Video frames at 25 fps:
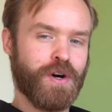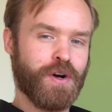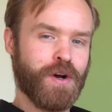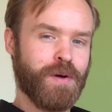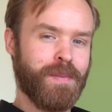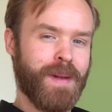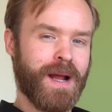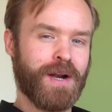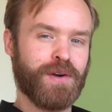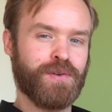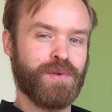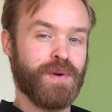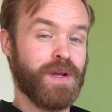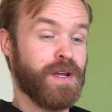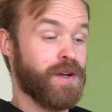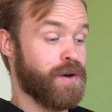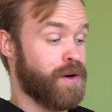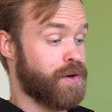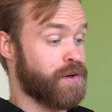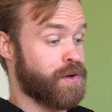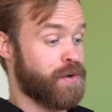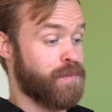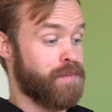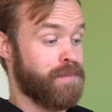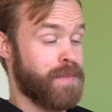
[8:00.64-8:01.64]
documentary
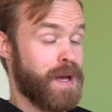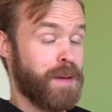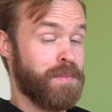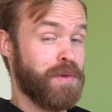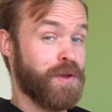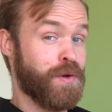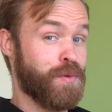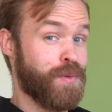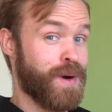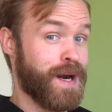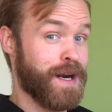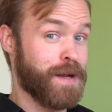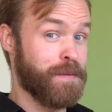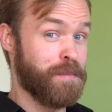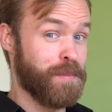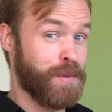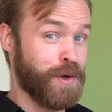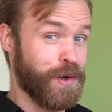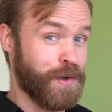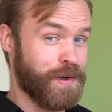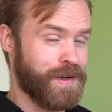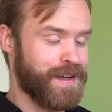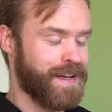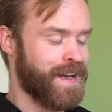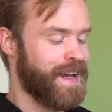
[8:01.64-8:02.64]
or maybe you read a
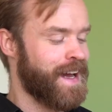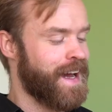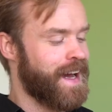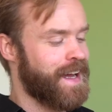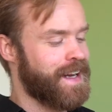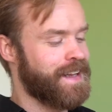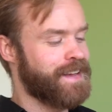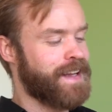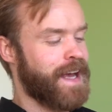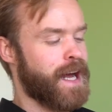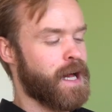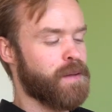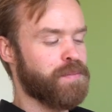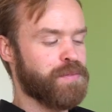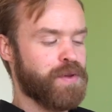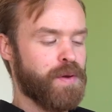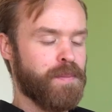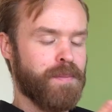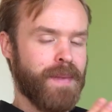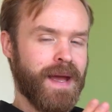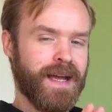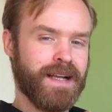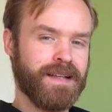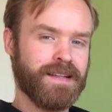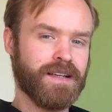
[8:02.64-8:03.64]
book and it helped you
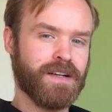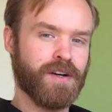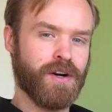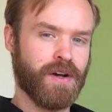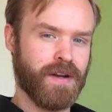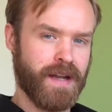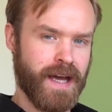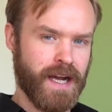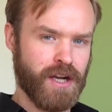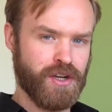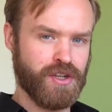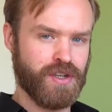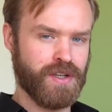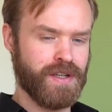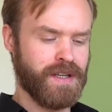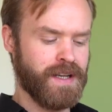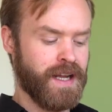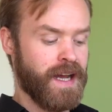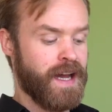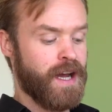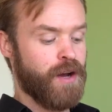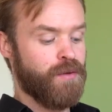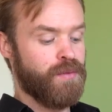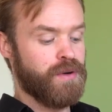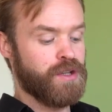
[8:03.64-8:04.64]
make the
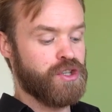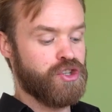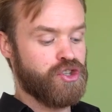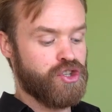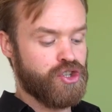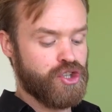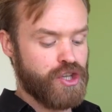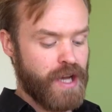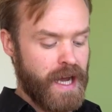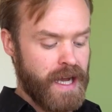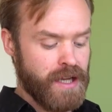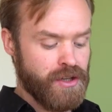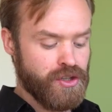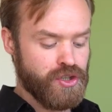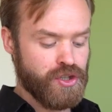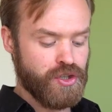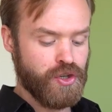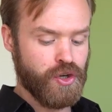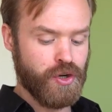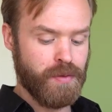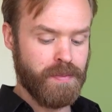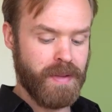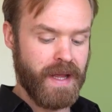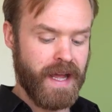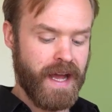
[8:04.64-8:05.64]
connection which
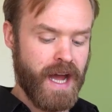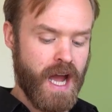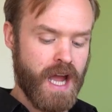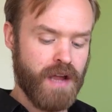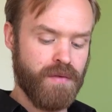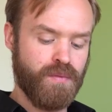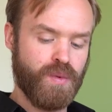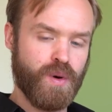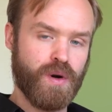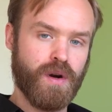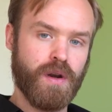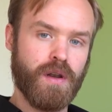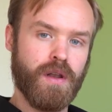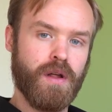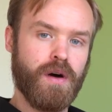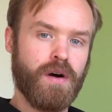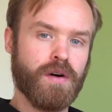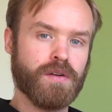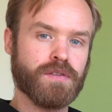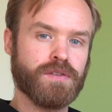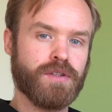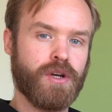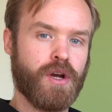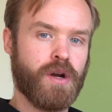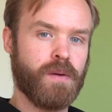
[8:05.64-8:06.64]
changed your behavior
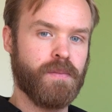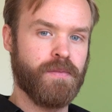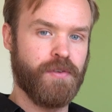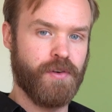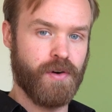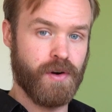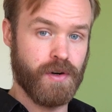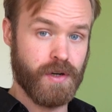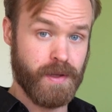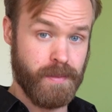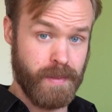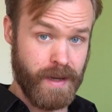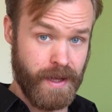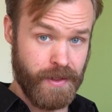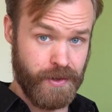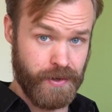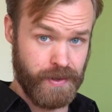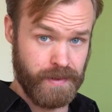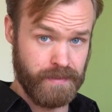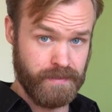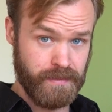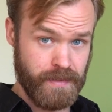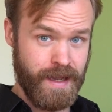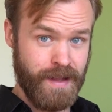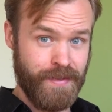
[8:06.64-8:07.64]
long term for the
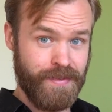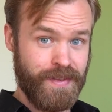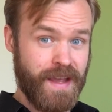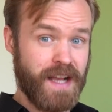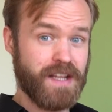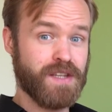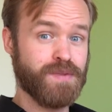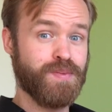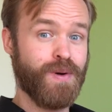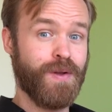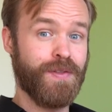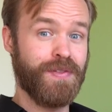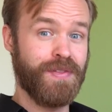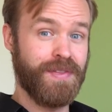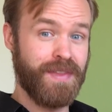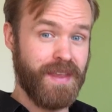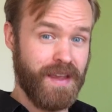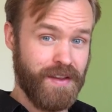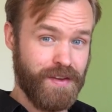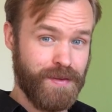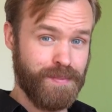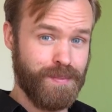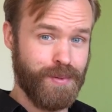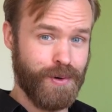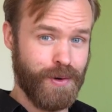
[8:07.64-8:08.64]
better. That's what
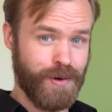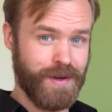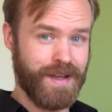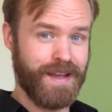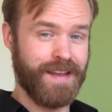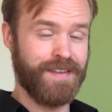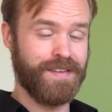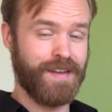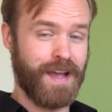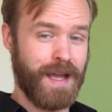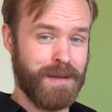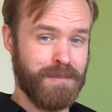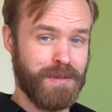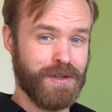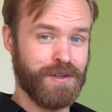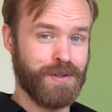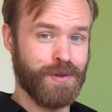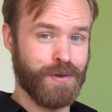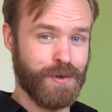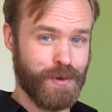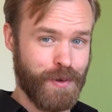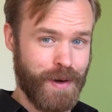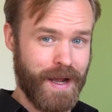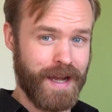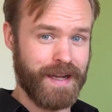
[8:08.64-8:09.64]
this book is aiming
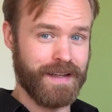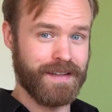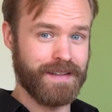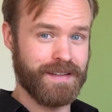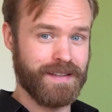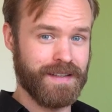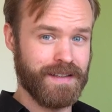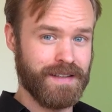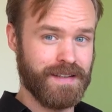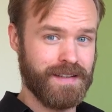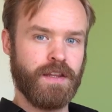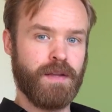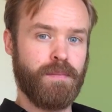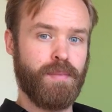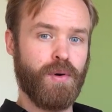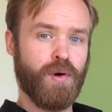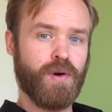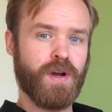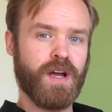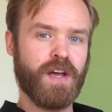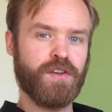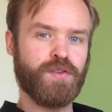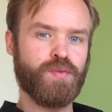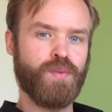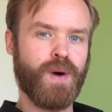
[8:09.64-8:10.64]
to create. The
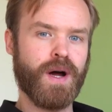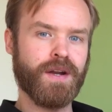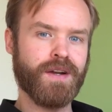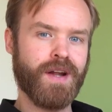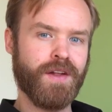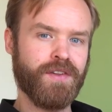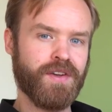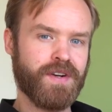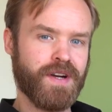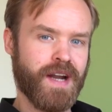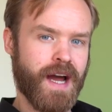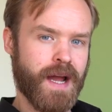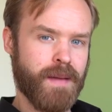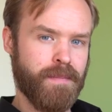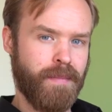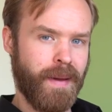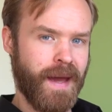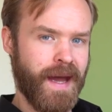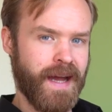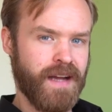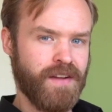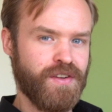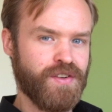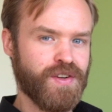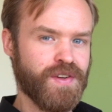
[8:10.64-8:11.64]
book has 109
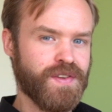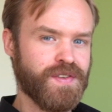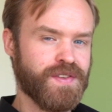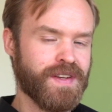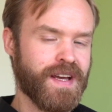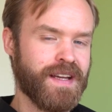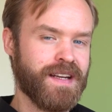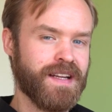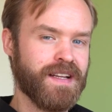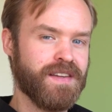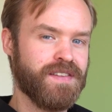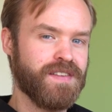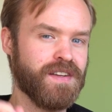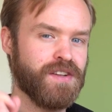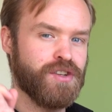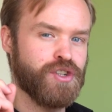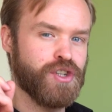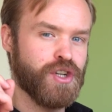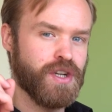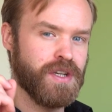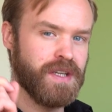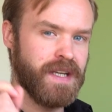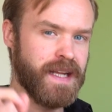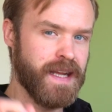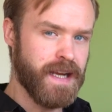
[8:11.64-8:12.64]
pages and it's
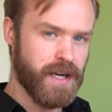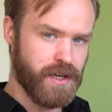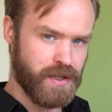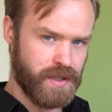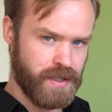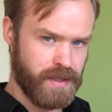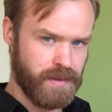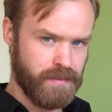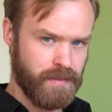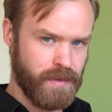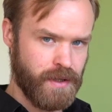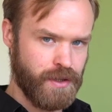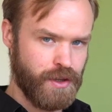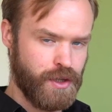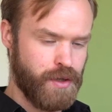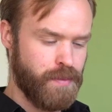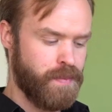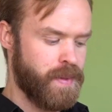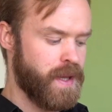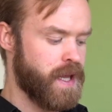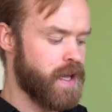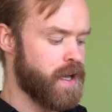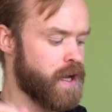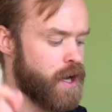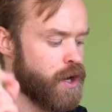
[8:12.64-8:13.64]
engineered to
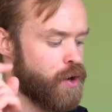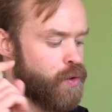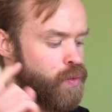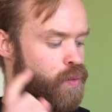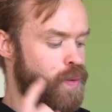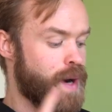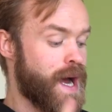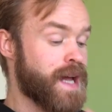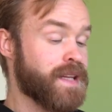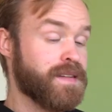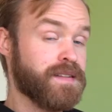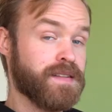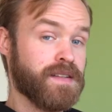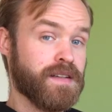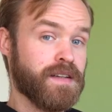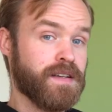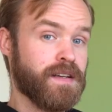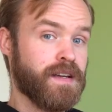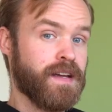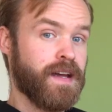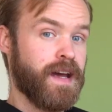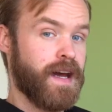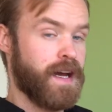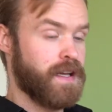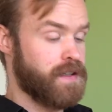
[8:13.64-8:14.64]
be read
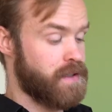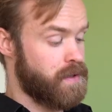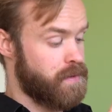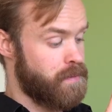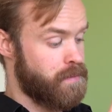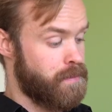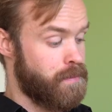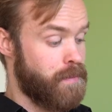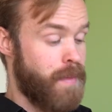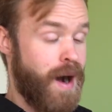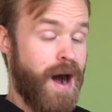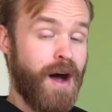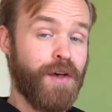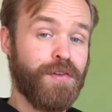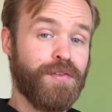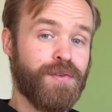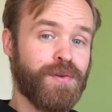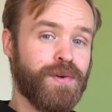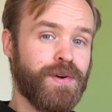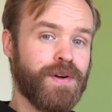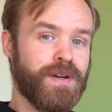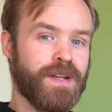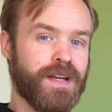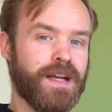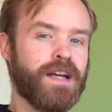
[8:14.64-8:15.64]
and
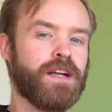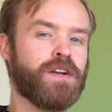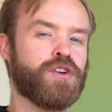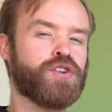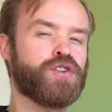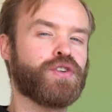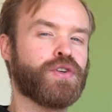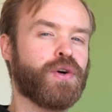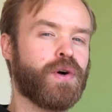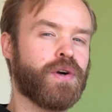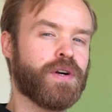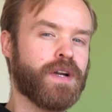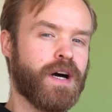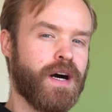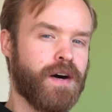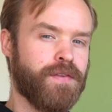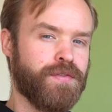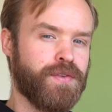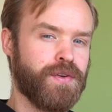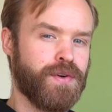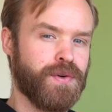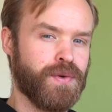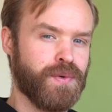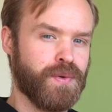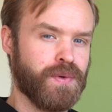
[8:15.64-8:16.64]
mastered in a short
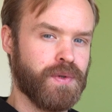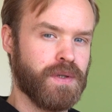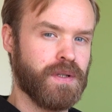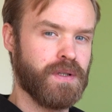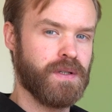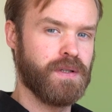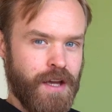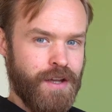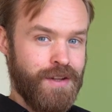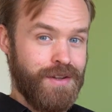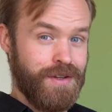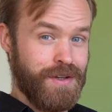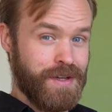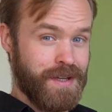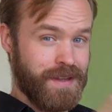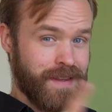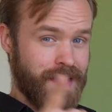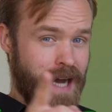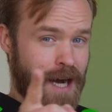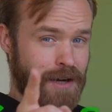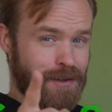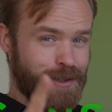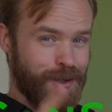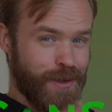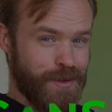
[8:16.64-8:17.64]
afternoon. You can
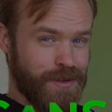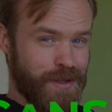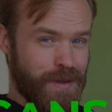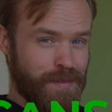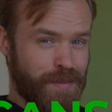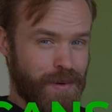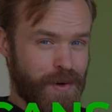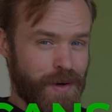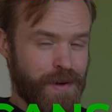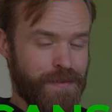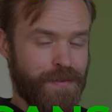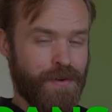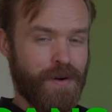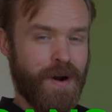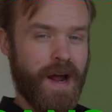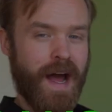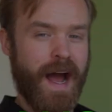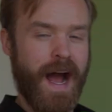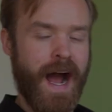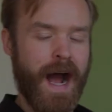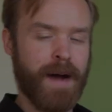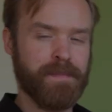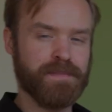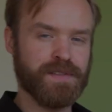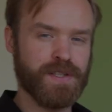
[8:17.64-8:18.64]
download the book for
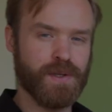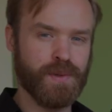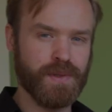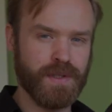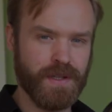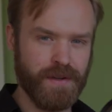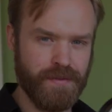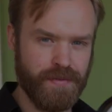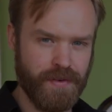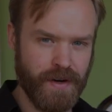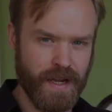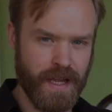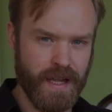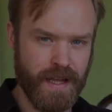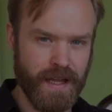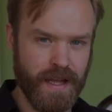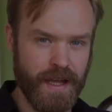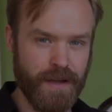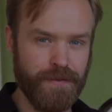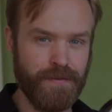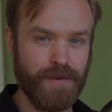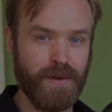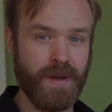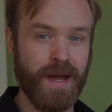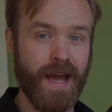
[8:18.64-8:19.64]
absolutely free
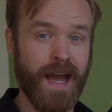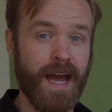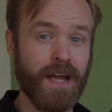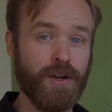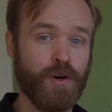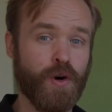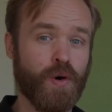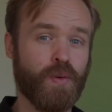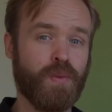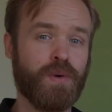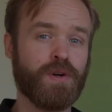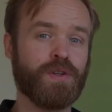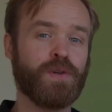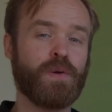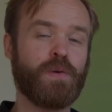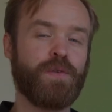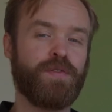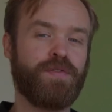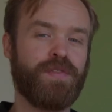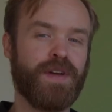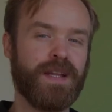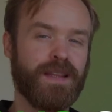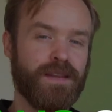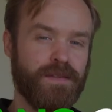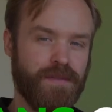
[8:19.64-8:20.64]
if you head over to
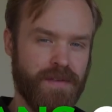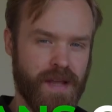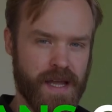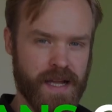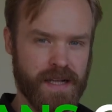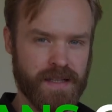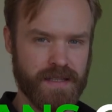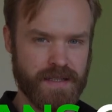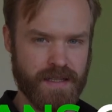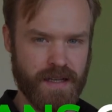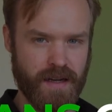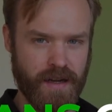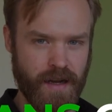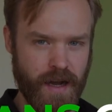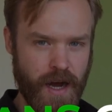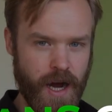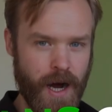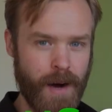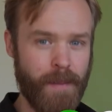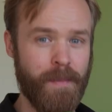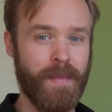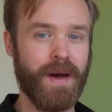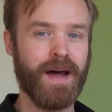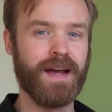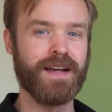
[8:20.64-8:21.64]

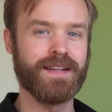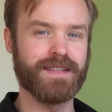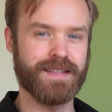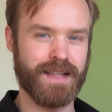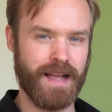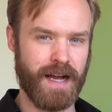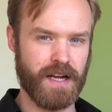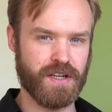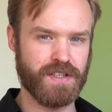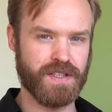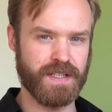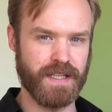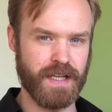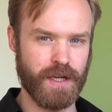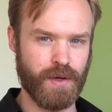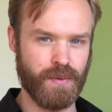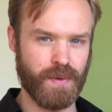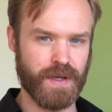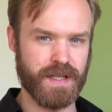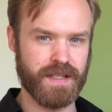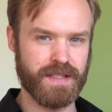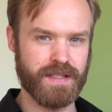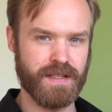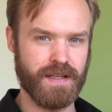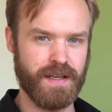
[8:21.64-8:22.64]

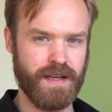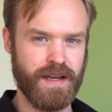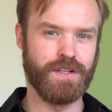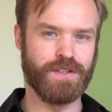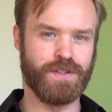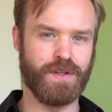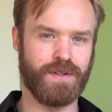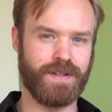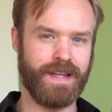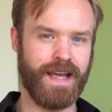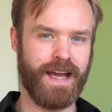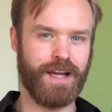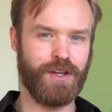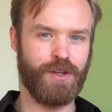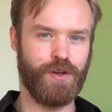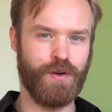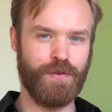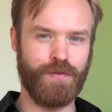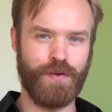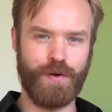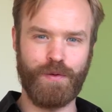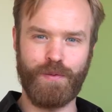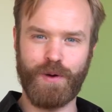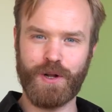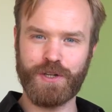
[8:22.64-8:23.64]
fitvegans.com/secrets. So thank
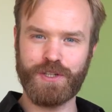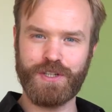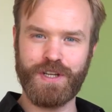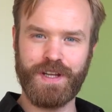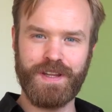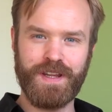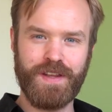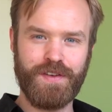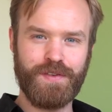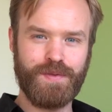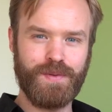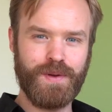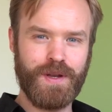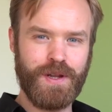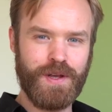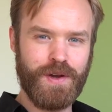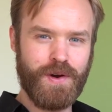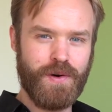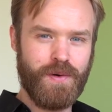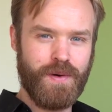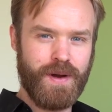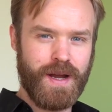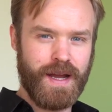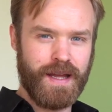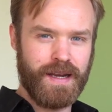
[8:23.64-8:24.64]
you for watching this
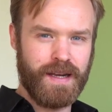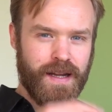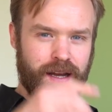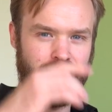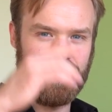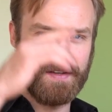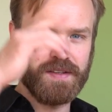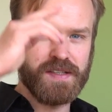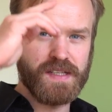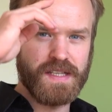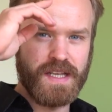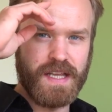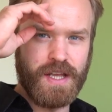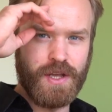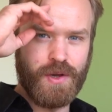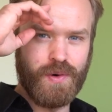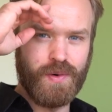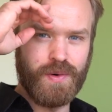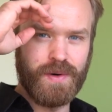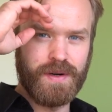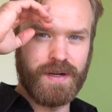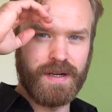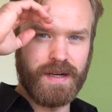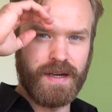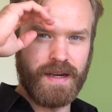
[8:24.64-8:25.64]
video and I see
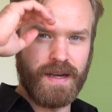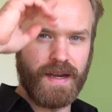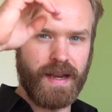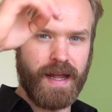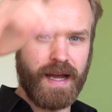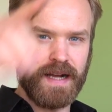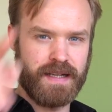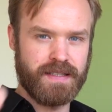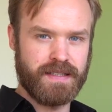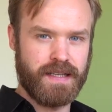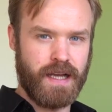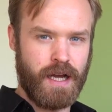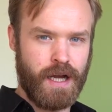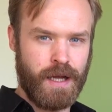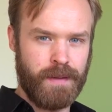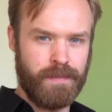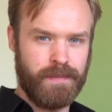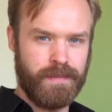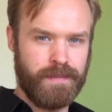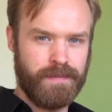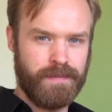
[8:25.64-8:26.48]
you next time.